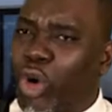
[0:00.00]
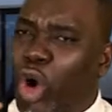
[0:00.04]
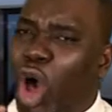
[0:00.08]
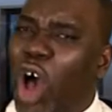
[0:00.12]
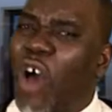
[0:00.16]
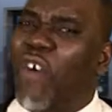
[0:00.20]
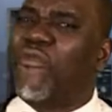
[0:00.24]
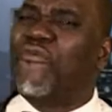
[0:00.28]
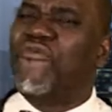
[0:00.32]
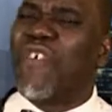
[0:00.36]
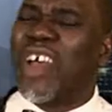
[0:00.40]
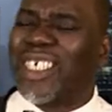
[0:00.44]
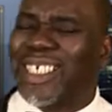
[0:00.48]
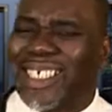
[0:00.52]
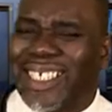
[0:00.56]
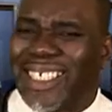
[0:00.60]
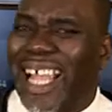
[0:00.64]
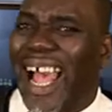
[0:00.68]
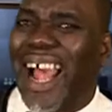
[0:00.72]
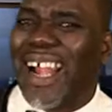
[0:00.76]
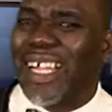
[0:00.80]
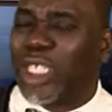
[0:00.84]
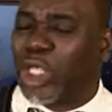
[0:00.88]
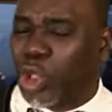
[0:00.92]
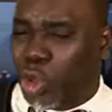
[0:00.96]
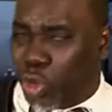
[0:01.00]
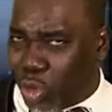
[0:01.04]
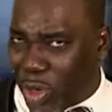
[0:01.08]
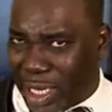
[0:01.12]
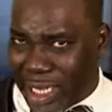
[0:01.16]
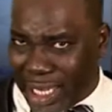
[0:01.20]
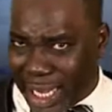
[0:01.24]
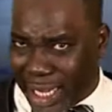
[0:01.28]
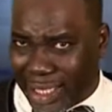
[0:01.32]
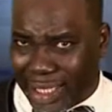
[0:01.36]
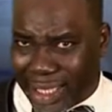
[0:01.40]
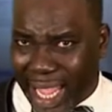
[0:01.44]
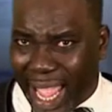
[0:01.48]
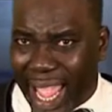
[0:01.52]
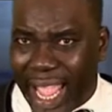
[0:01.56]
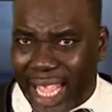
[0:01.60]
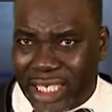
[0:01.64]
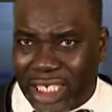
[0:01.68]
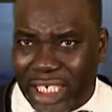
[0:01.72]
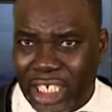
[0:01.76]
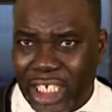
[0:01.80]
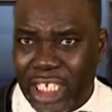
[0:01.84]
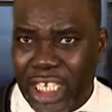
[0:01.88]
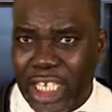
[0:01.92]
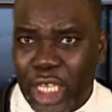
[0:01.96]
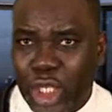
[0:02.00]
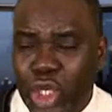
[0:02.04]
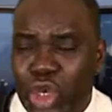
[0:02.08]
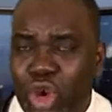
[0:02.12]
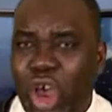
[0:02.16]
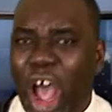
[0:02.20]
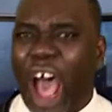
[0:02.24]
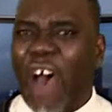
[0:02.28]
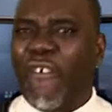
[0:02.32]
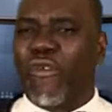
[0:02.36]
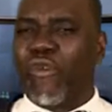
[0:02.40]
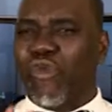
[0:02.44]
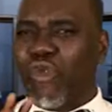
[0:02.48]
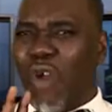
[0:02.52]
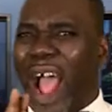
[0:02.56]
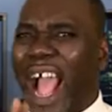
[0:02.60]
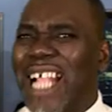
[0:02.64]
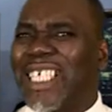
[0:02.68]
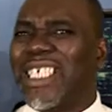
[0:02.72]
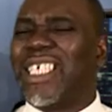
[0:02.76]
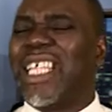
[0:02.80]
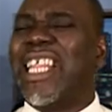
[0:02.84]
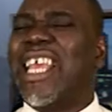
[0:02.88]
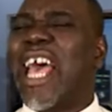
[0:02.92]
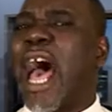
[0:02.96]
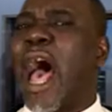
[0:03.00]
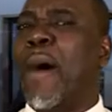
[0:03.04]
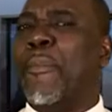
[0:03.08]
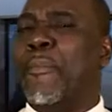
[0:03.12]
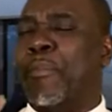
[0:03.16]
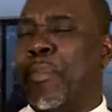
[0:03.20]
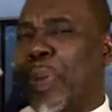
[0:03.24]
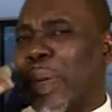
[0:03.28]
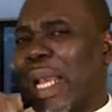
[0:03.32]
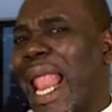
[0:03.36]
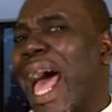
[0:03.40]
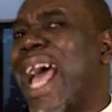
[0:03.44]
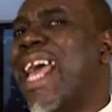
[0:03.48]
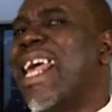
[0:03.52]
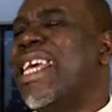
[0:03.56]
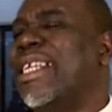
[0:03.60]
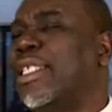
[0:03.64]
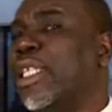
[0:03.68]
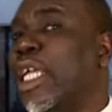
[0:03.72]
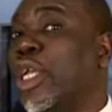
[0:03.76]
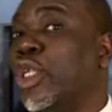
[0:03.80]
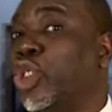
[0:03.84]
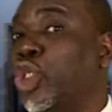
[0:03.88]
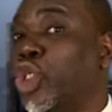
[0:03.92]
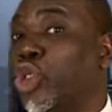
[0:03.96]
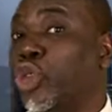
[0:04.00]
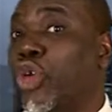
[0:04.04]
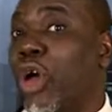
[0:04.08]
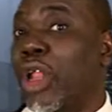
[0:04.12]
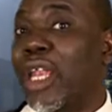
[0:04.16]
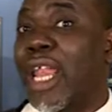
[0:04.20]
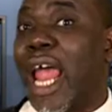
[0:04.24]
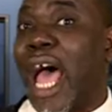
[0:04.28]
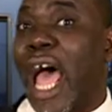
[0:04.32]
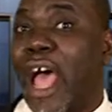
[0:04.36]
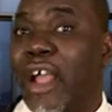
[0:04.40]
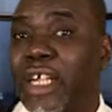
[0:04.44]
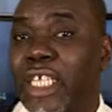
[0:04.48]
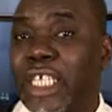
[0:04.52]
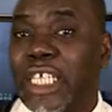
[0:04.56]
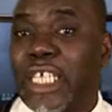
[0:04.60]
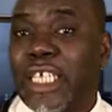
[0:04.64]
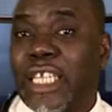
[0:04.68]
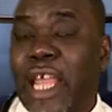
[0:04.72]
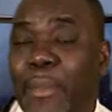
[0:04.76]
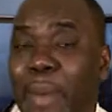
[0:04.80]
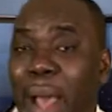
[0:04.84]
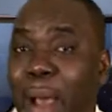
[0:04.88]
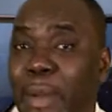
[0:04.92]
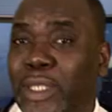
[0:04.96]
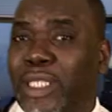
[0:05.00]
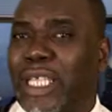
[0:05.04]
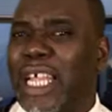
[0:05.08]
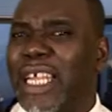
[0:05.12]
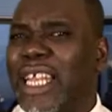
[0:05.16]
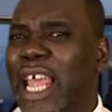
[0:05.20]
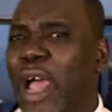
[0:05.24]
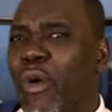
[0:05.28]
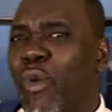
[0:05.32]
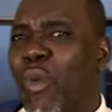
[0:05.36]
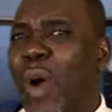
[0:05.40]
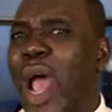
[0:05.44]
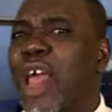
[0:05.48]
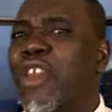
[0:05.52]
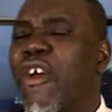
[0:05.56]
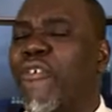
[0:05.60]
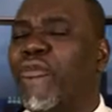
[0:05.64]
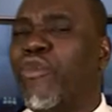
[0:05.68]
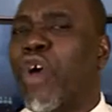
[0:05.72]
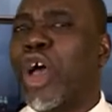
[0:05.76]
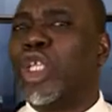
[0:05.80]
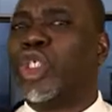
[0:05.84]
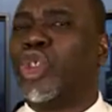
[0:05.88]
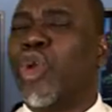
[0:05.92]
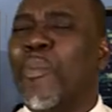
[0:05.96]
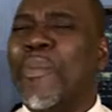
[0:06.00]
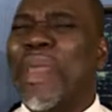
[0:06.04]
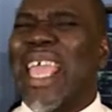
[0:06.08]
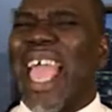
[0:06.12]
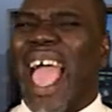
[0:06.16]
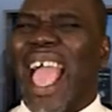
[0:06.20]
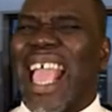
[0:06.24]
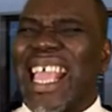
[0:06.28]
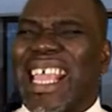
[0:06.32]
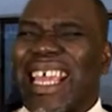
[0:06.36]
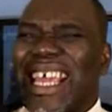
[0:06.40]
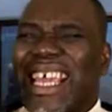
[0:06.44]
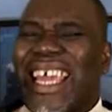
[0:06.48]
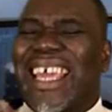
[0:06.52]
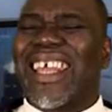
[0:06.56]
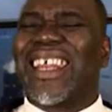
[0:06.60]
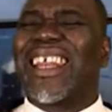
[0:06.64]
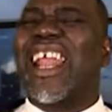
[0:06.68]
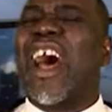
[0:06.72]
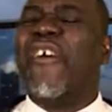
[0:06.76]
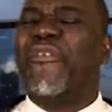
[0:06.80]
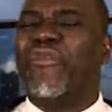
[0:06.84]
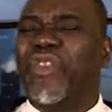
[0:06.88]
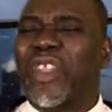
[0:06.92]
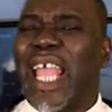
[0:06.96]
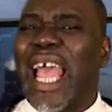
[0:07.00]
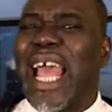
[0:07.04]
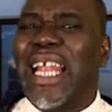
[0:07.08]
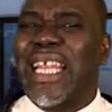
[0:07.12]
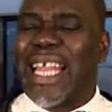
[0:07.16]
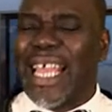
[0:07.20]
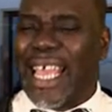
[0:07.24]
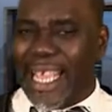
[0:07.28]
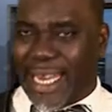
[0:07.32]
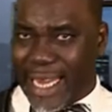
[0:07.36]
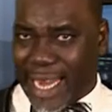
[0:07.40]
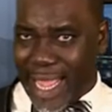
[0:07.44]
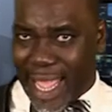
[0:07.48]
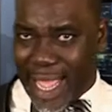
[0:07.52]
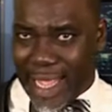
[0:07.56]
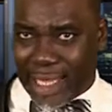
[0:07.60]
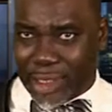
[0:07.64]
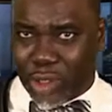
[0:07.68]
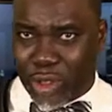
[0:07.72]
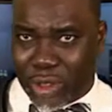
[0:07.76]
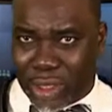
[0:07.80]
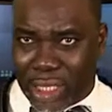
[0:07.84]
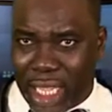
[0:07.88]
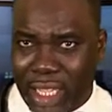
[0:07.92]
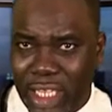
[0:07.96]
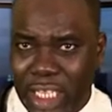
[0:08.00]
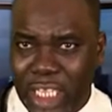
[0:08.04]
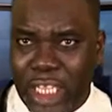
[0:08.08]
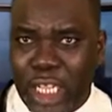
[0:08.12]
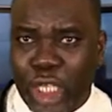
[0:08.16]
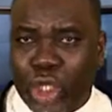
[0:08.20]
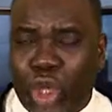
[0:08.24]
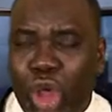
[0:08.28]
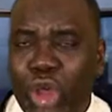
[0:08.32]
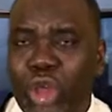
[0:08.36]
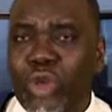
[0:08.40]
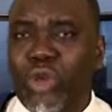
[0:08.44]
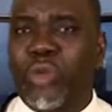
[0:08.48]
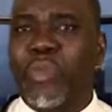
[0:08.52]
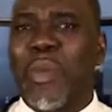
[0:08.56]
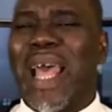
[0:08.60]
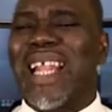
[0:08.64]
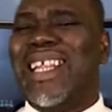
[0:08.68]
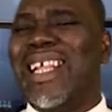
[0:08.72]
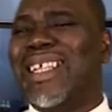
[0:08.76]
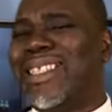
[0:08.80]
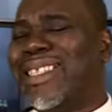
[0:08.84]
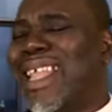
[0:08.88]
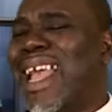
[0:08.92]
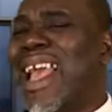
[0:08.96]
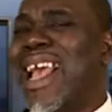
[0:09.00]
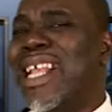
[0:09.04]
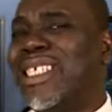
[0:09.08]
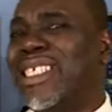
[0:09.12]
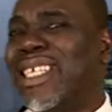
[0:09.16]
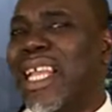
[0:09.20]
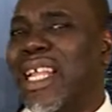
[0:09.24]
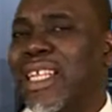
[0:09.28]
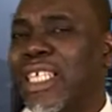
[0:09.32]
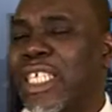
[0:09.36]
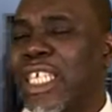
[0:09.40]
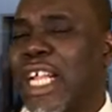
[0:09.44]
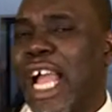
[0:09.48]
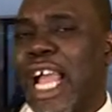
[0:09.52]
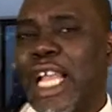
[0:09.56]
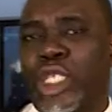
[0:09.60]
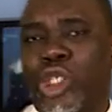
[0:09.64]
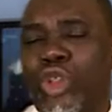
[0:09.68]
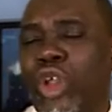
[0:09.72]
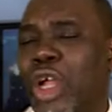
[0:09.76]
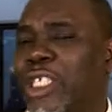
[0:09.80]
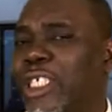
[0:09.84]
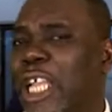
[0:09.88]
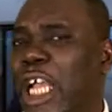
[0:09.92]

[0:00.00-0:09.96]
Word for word: conversant with the text, you have rightly applied it into your life. The Bible says the word of God should be engrafted in us. You see, so meditation is not